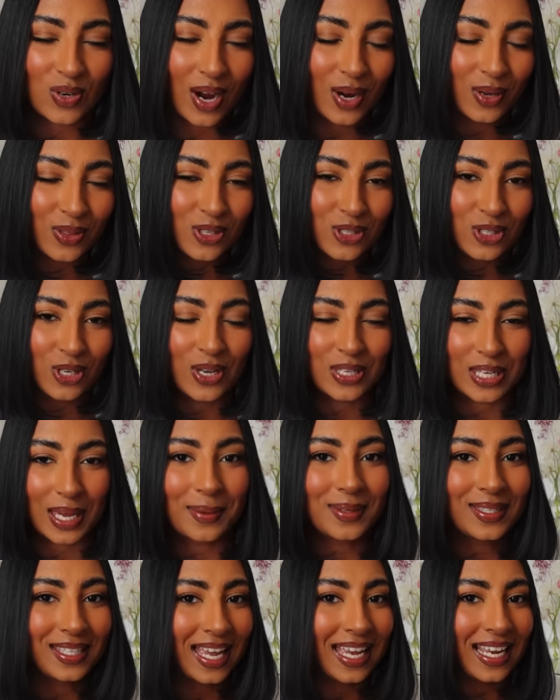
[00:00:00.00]
trying on the shoes,
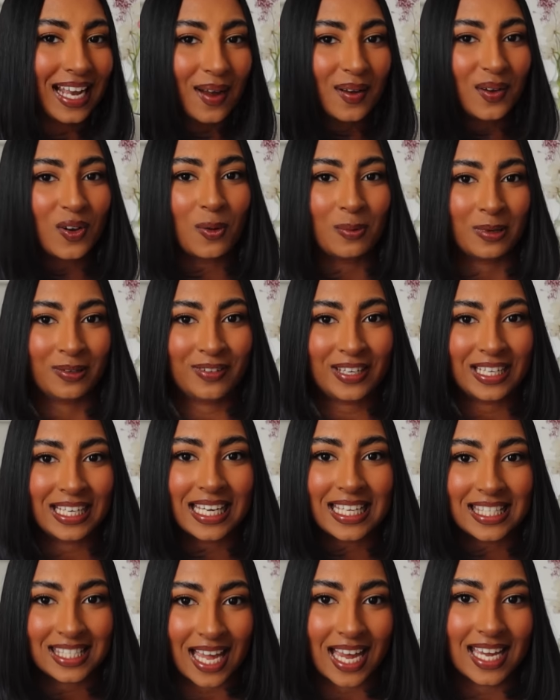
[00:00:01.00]
I was saying how it got me
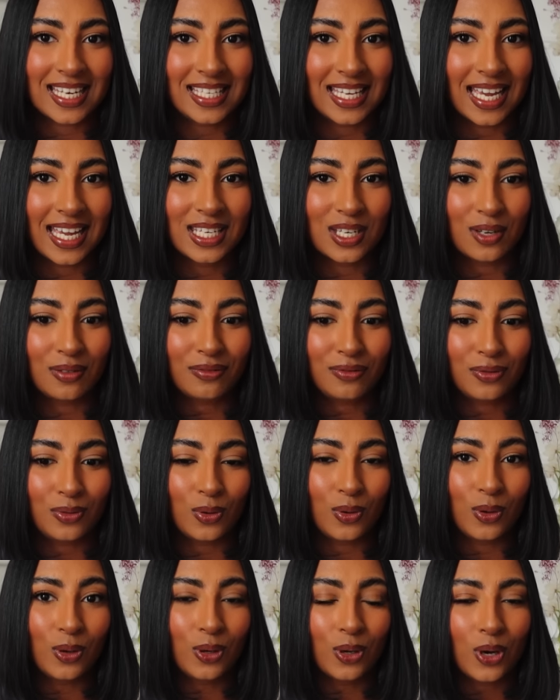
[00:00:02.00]
really excited
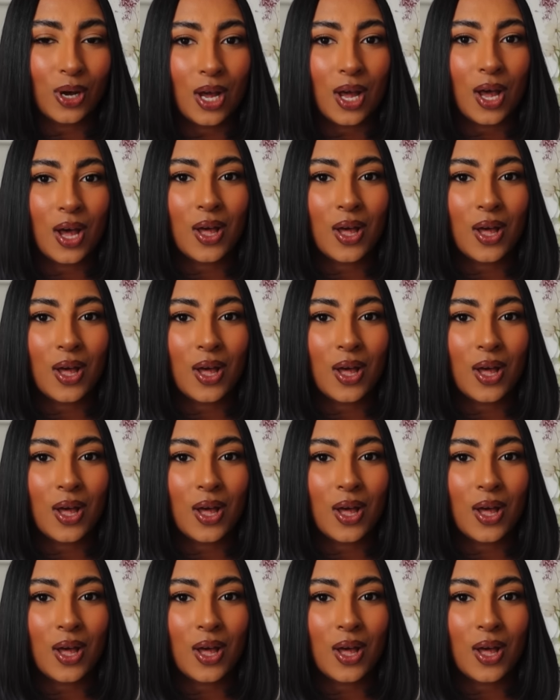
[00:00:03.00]
for